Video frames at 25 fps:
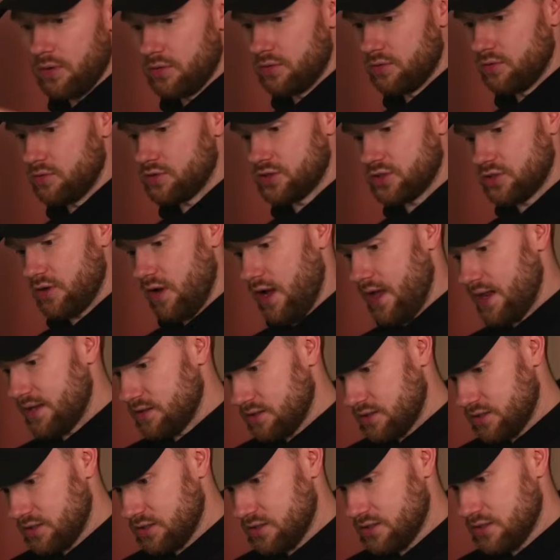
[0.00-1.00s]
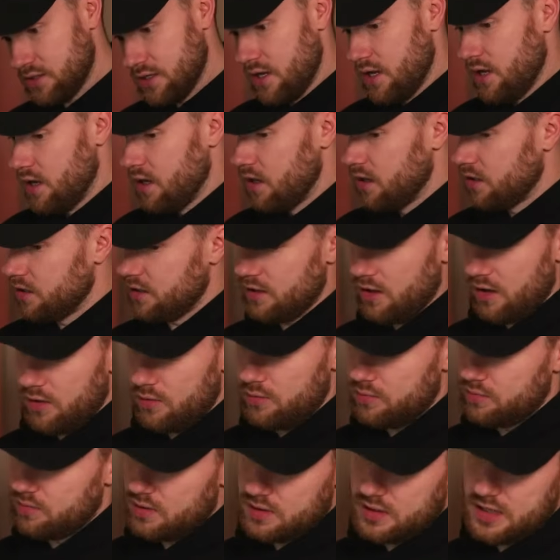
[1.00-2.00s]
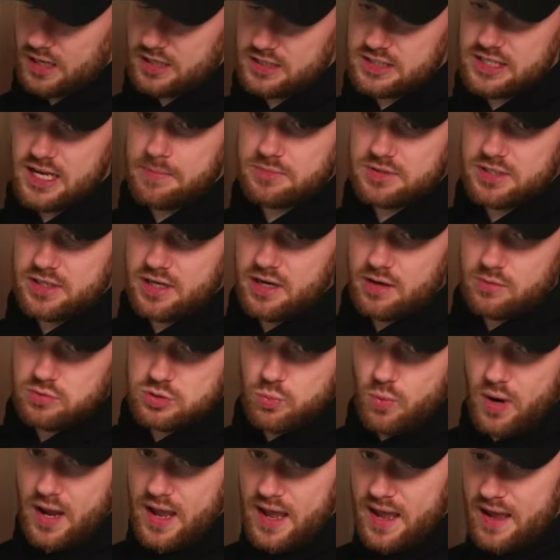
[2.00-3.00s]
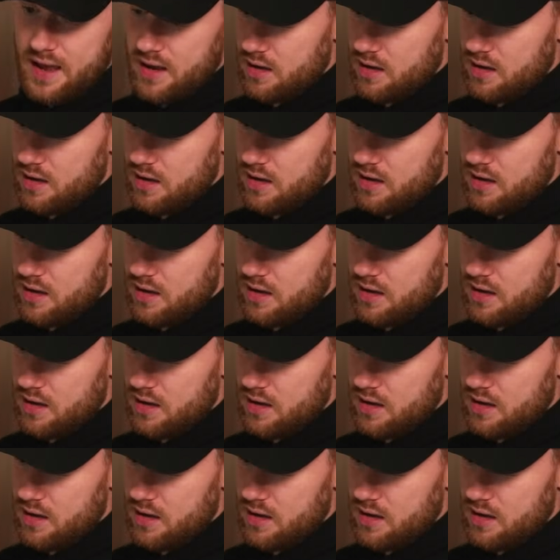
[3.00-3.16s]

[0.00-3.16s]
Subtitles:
or Sainz, get tempted elsewhere,